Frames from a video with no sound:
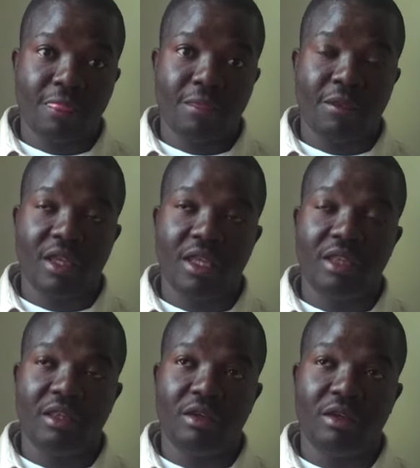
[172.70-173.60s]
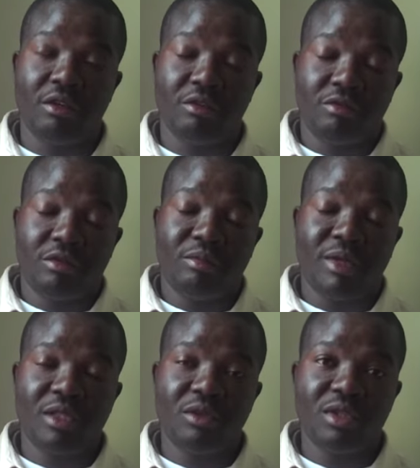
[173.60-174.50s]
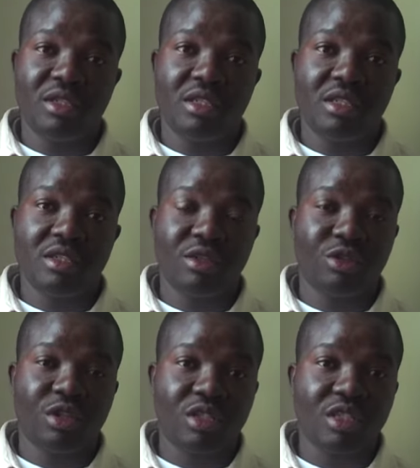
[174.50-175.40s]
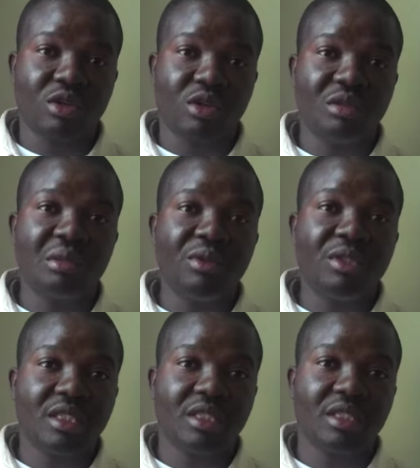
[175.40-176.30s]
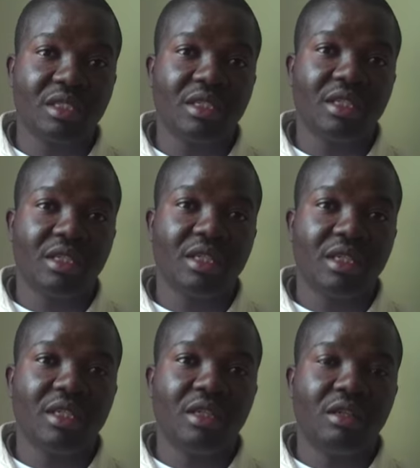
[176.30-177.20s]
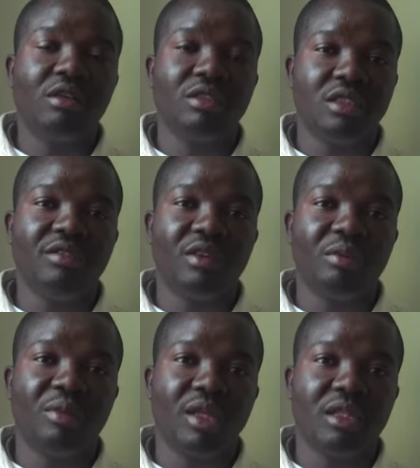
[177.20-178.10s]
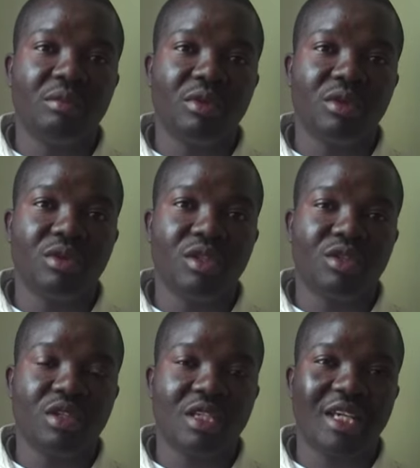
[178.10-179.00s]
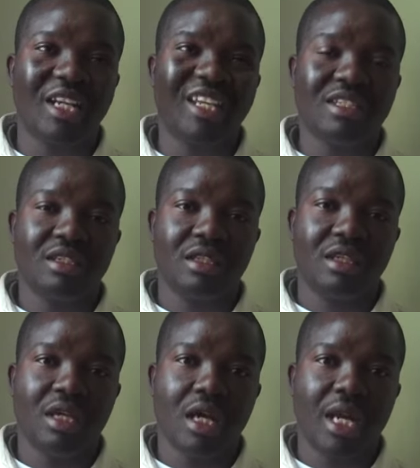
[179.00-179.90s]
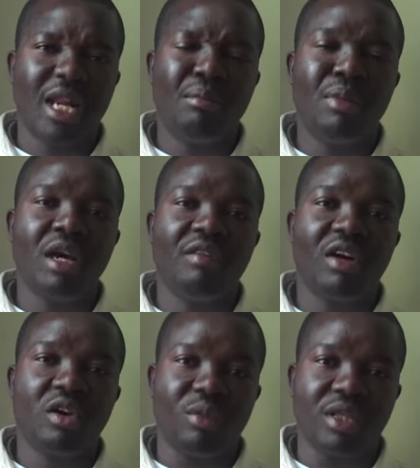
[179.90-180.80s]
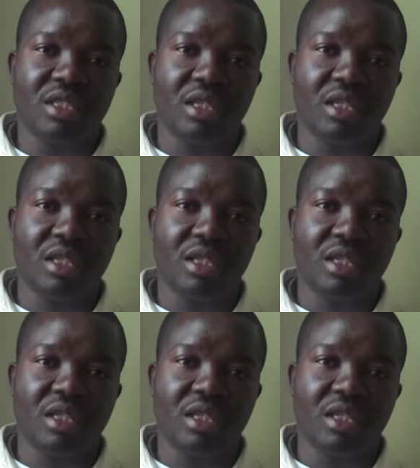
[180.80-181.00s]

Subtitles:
And by doing this, the Church is contributing on development because the Church creates an humble environment